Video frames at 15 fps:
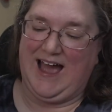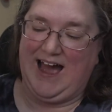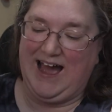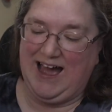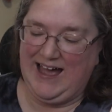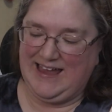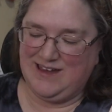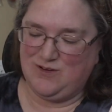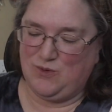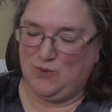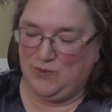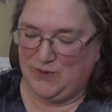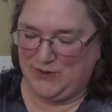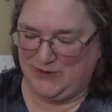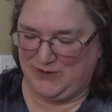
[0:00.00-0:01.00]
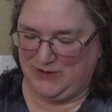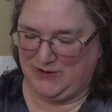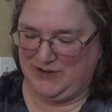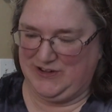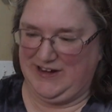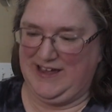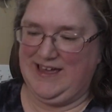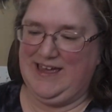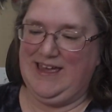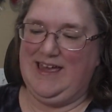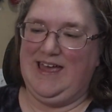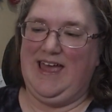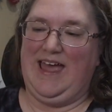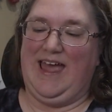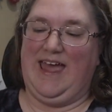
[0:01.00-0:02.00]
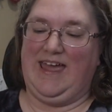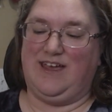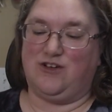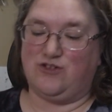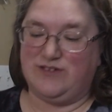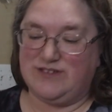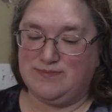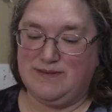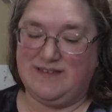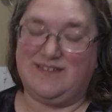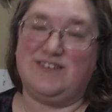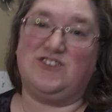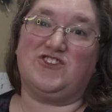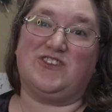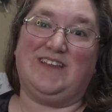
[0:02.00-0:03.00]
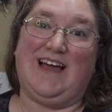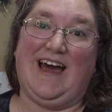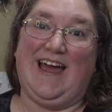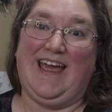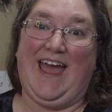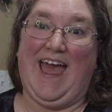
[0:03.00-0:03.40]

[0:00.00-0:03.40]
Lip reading: I ordered a Christmas in July